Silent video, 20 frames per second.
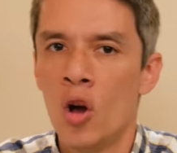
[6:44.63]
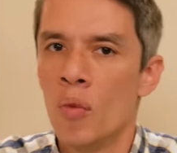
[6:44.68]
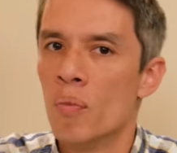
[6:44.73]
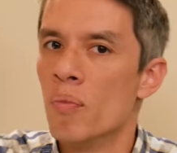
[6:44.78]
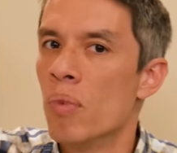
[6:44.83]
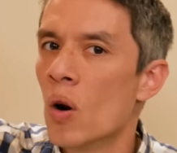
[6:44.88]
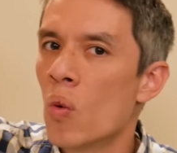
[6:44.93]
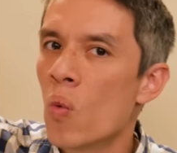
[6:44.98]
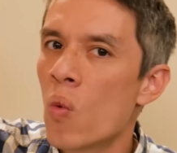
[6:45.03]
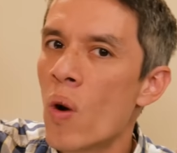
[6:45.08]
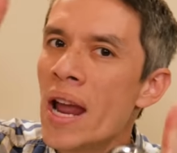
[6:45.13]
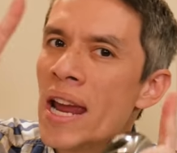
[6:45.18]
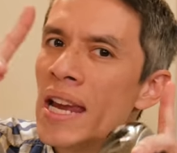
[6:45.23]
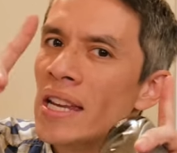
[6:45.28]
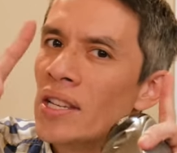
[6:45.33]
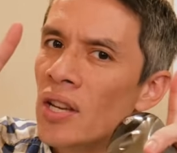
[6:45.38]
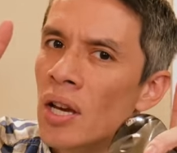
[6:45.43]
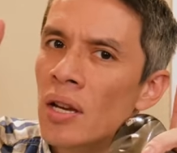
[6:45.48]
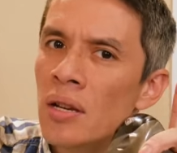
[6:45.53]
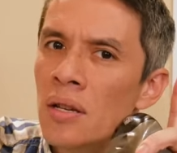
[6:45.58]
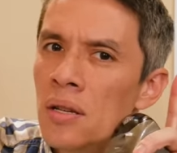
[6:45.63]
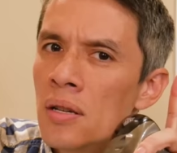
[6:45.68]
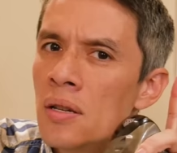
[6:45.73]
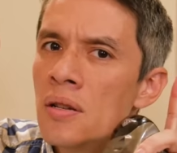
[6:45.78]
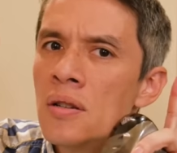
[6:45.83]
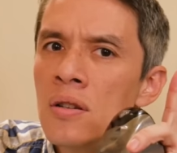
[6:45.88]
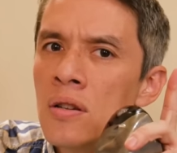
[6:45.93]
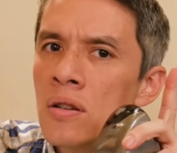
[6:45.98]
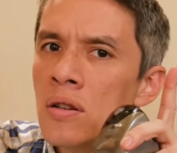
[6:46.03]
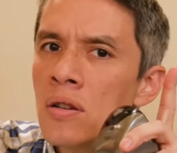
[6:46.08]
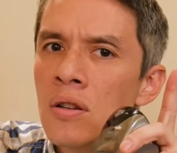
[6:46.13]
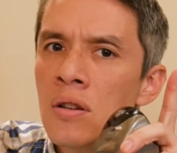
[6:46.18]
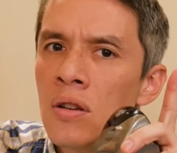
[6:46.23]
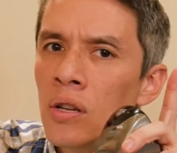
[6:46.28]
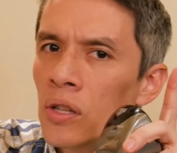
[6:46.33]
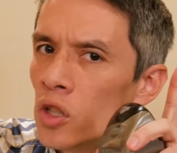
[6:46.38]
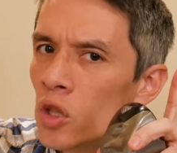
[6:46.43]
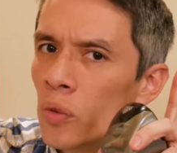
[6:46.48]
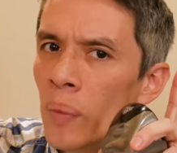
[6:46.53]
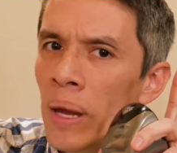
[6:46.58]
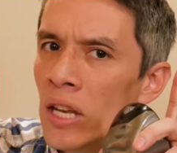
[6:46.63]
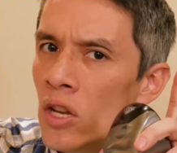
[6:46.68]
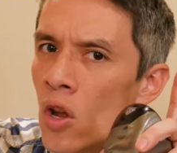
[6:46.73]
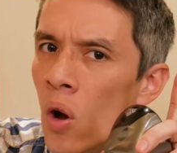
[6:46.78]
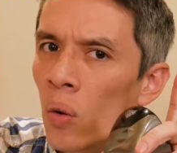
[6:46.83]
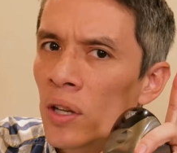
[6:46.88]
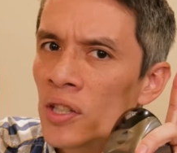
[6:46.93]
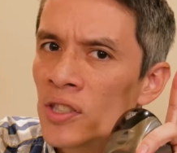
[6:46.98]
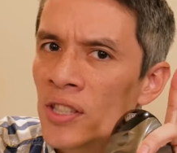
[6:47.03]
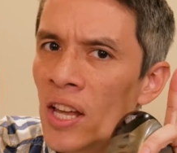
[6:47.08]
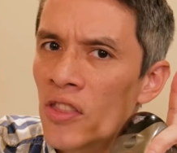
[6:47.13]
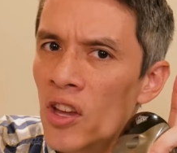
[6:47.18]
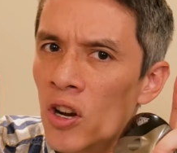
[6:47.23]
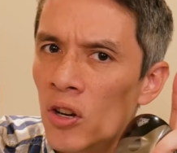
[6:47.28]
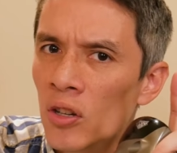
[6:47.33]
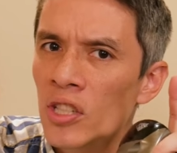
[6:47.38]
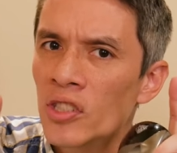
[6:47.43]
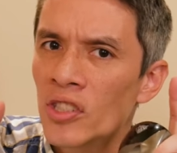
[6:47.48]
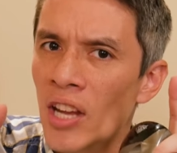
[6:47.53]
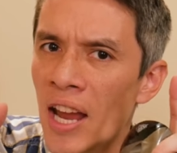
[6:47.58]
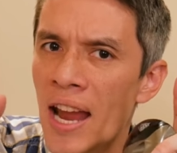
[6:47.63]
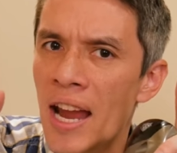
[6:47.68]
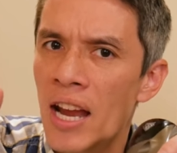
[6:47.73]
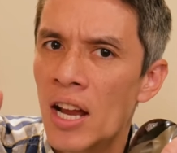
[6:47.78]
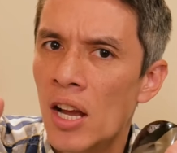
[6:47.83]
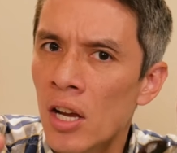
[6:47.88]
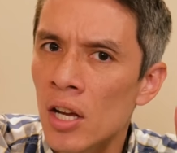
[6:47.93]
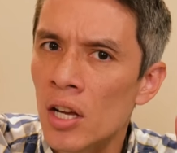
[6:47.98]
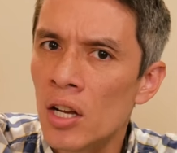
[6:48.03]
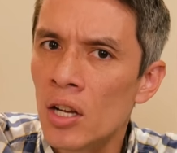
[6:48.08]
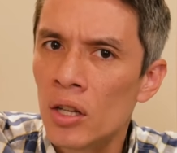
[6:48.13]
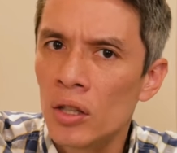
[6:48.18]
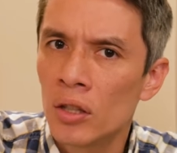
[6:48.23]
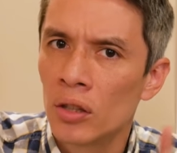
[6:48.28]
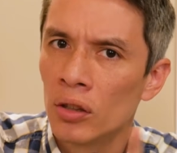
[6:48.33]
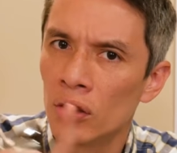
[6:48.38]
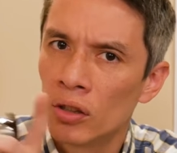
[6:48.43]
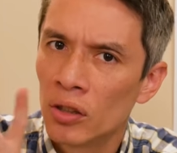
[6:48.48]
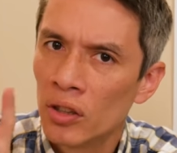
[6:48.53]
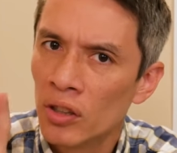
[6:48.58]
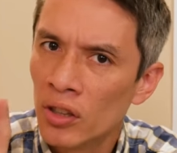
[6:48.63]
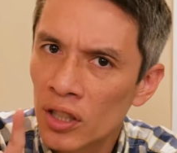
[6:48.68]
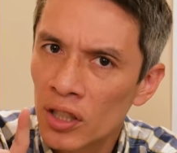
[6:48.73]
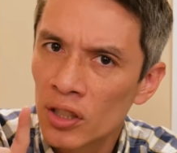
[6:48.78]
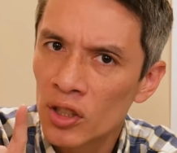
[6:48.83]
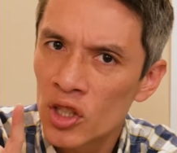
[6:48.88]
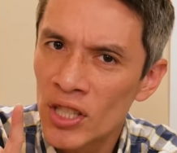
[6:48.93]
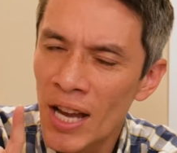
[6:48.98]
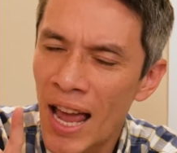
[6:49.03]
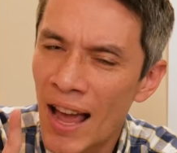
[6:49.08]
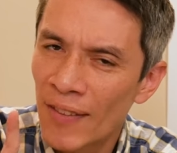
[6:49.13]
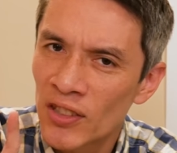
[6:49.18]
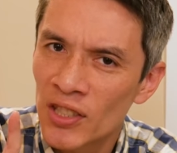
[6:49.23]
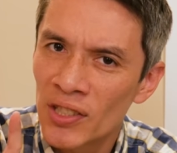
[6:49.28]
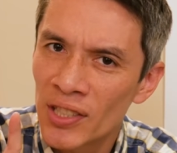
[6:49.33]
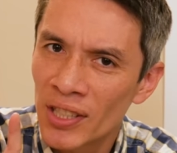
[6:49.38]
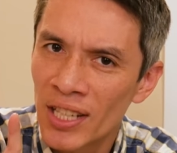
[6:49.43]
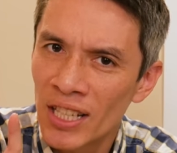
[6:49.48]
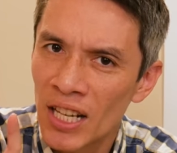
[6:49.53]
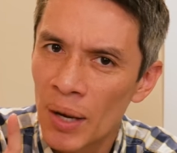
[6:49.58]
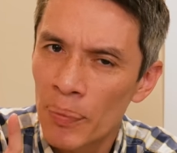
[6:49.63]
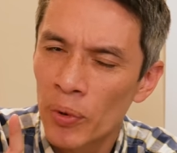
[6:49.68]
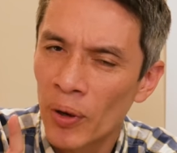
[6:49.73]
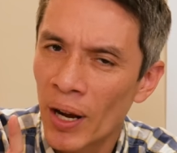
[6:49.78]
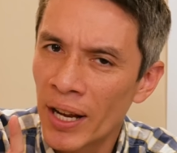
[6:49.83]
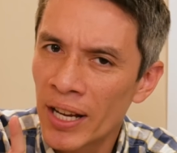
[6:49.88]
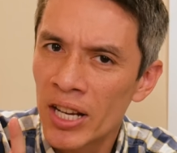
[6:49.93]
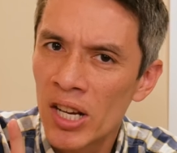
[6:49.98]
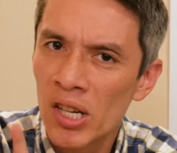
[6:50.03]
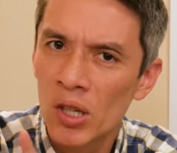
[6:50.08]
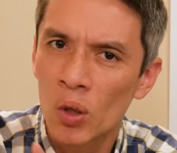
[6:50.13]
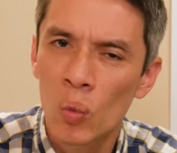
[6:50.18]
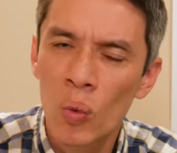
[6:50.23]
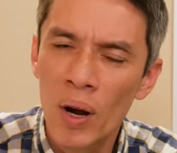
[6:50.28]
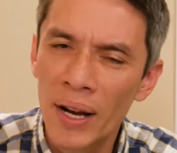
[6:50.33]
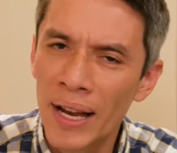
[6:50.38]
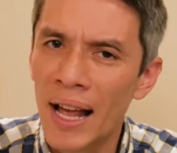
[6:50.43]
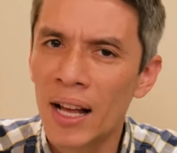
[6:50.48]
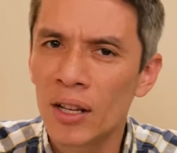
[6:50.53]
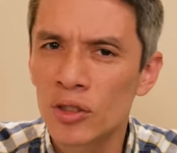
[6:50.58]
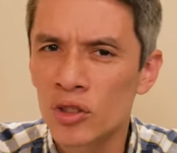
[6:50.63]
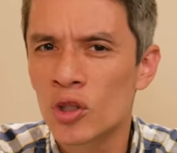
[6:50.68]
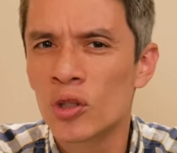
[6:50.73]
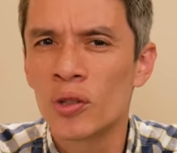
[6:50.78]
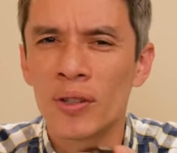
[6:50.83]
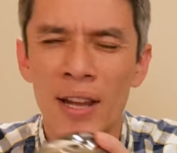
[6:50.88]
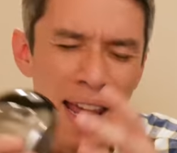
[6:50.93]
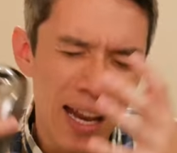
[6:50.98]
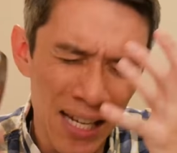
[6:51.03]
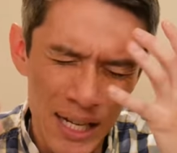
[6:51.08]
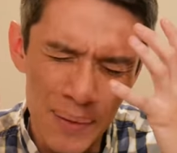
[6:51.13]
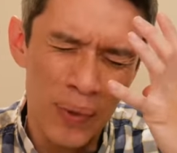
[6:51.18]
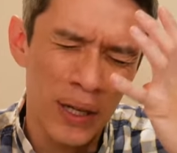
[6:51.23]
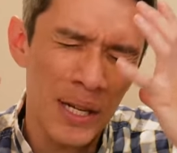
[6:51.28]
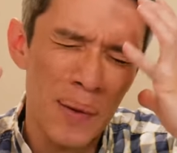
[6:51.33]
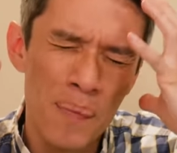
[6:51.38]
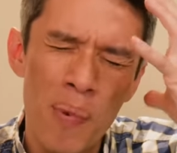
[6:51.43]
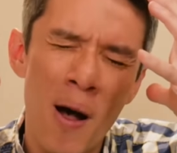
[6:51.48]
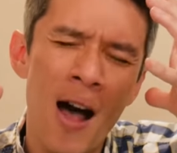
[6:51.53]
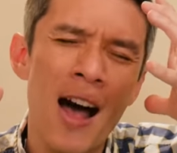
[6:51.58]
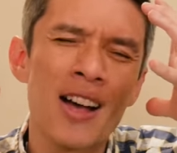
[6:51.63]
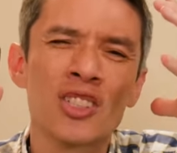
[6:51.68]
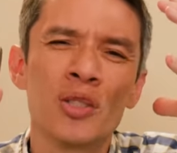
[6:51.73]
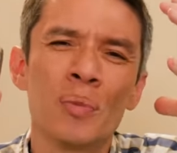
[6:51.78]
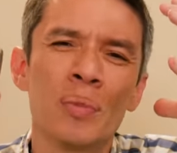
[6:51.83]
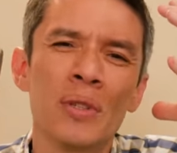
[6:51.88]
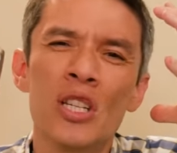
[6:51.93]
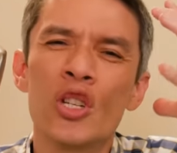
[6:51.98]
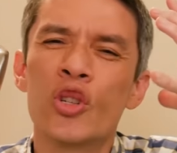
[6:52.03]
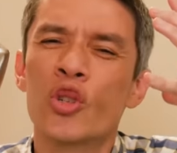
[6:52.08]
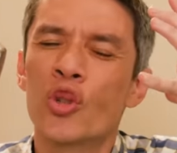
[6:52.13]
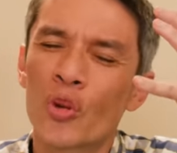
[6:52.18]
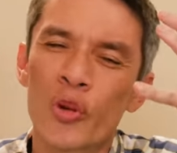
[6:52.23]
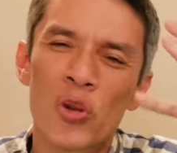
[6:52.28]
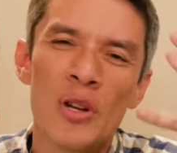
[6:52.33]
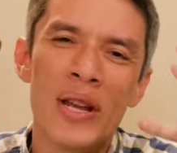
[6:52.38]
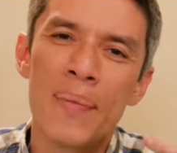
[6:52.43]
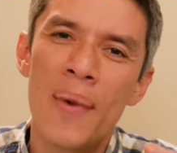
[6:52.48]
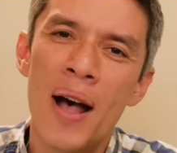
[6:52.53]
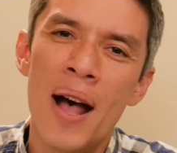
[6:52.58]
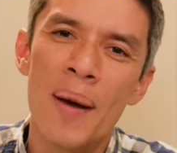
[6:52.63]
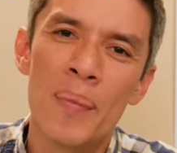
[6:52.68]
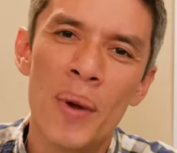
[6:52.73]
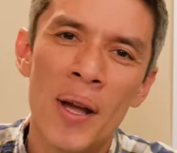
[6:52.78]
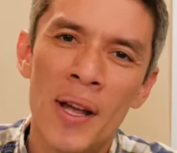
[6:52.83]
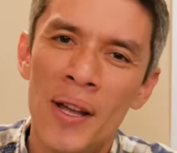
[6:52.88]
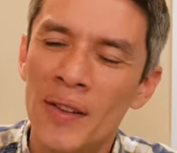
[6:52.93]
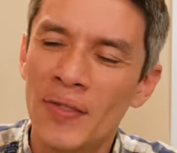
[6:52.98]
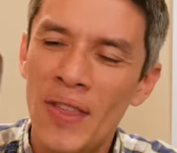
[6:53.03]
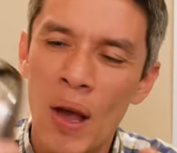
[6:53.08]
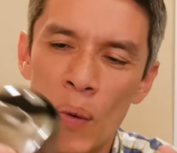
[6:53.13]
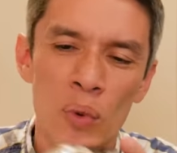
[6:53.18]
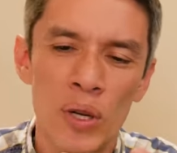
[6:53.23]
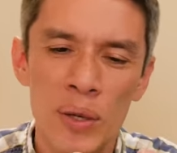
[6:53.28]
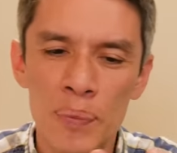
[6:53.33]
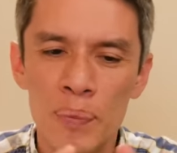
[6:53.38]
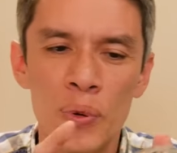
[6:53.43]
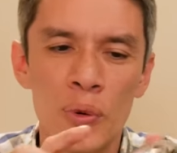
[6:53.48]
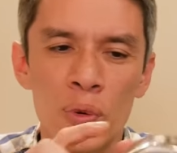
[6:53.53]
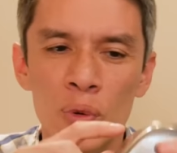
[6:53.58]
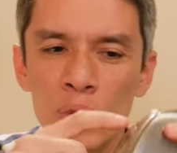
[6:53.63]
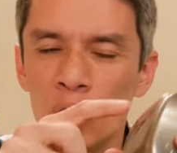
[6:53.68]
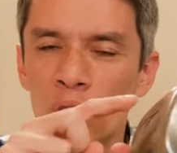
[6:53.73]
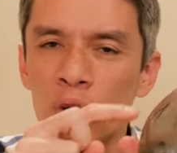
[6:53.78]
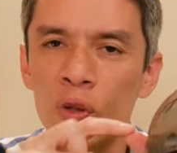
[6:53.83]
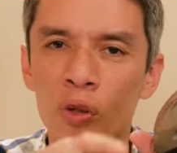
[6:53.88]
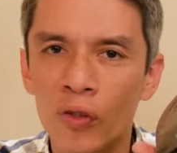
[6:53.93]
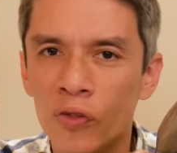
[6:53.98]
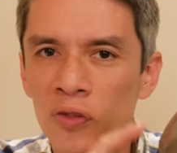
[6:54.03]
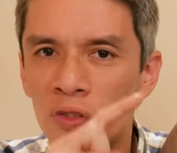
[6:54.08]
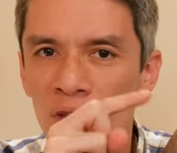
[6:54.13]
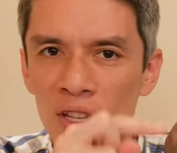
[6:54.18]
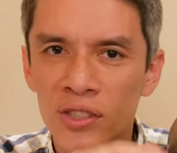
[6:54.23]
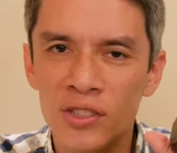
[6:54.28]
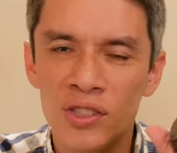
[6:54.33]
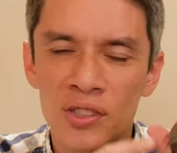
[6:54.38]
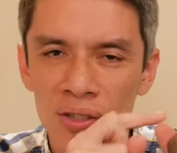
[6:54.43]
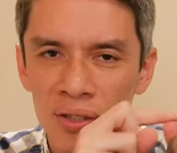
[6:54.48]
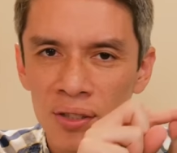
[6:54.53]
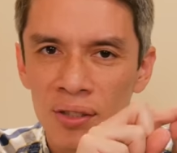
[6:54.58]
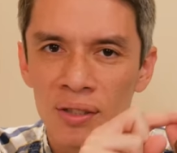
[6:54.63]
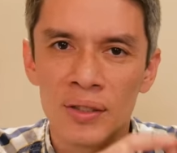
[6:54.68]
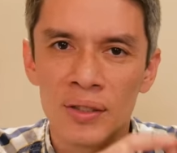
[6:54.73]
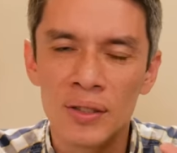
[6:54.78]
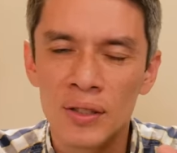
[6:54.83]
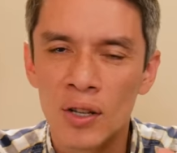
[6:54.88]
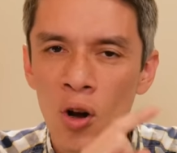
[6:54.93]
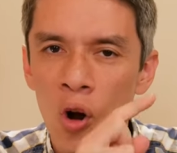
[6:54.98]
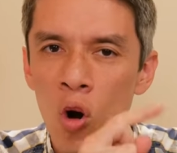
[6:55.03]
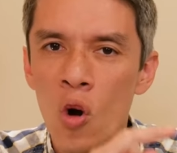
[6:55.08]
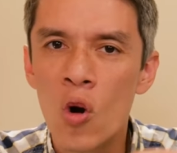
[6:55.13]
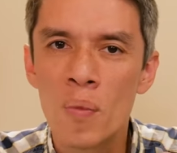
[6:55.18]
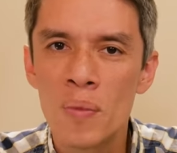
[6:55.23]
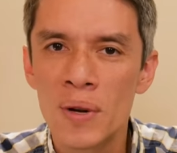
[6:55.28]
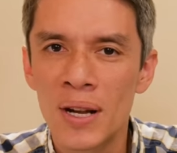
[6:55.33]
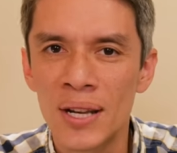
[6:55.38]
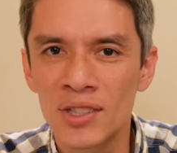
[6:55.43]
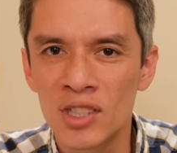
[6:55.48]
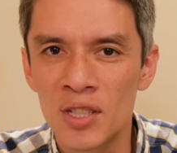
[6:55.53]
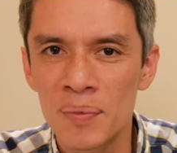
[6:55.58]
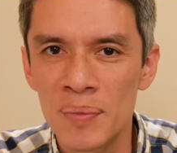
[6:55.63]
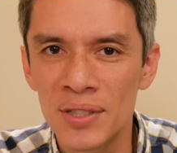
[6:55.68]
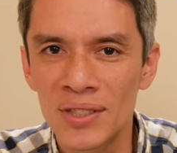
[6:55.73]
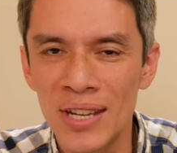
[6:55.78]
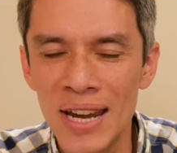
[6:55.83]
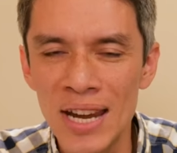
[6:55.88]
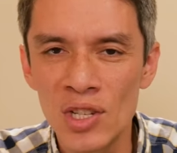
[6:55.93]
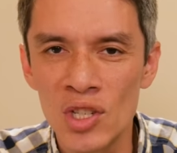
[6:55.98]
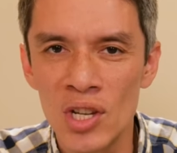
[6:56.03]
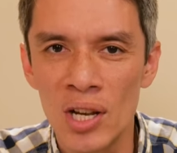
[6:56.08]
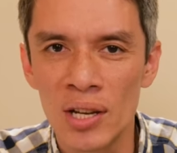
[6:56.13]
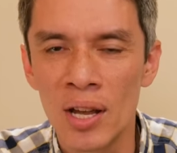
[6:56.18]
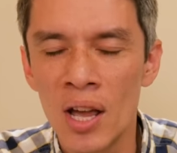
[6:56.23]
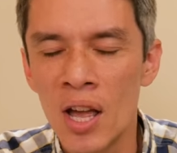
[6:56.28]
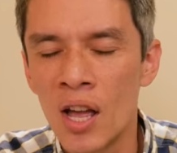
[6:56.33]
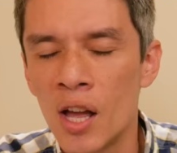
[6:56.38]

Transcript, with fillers: But wait, you may notice that there is a little shaft sticking up right here. What else could anybody possibly dream up that would improve this home customization?